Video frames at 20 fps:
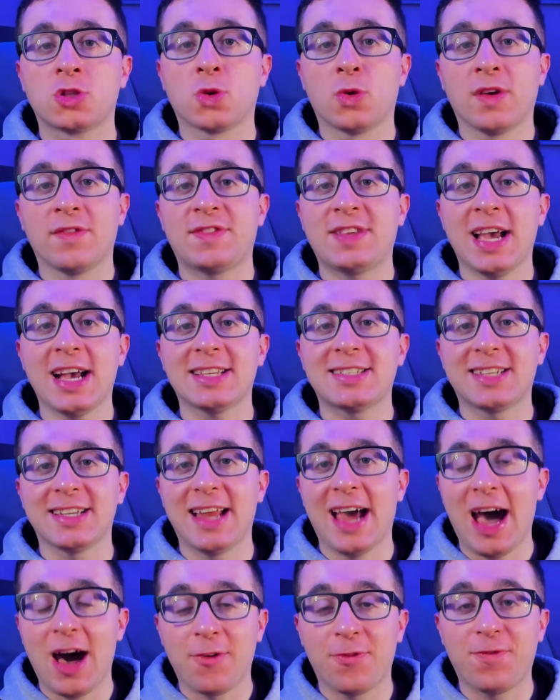we've tested
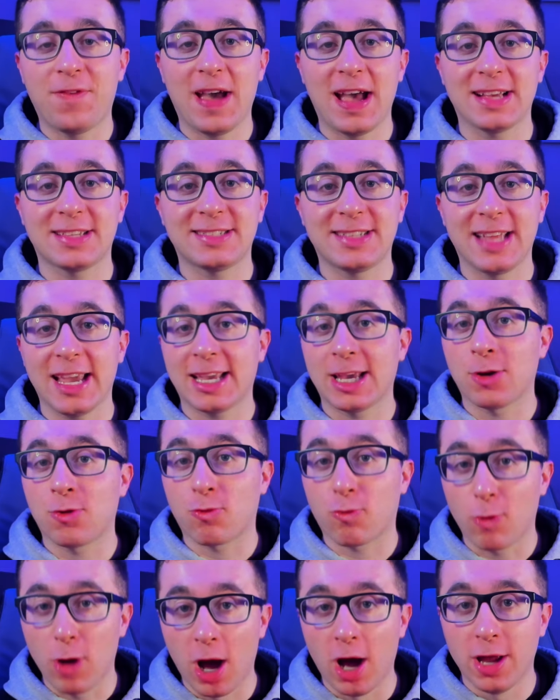how fast they
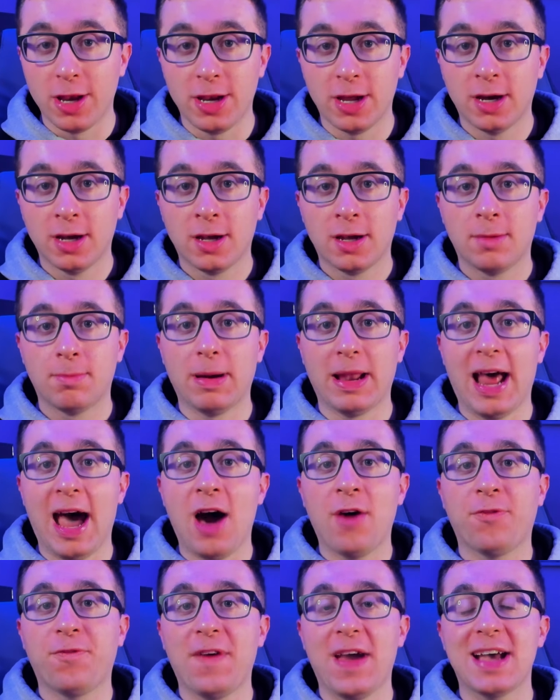can run but
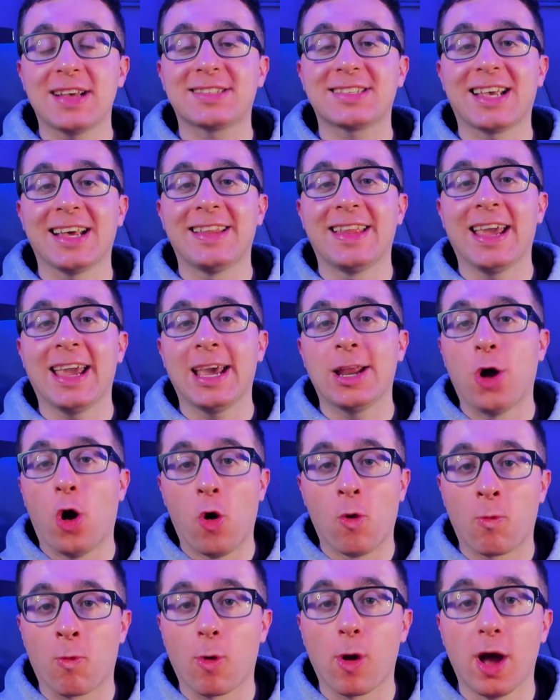how fast can they hit
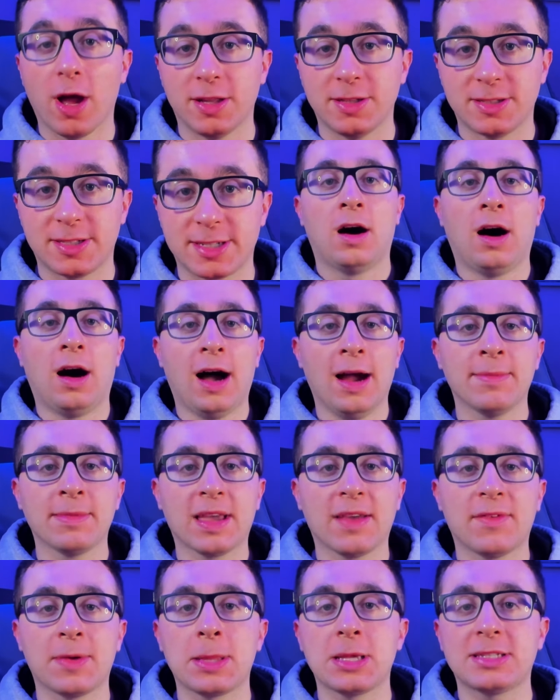home runs? I'm
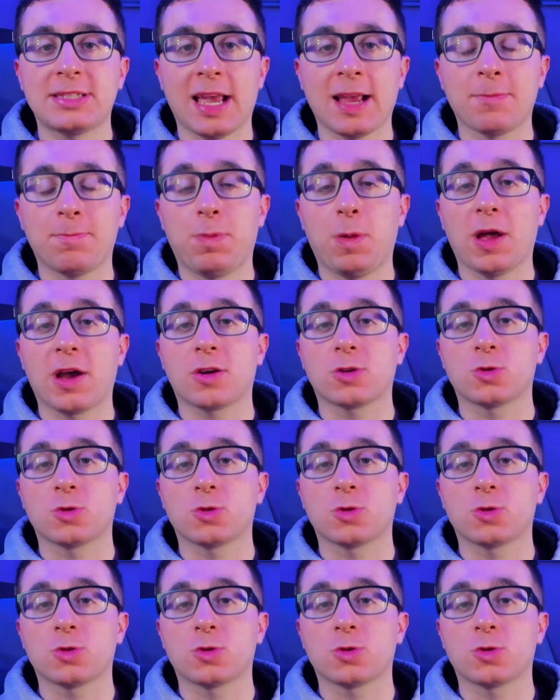giving these eight players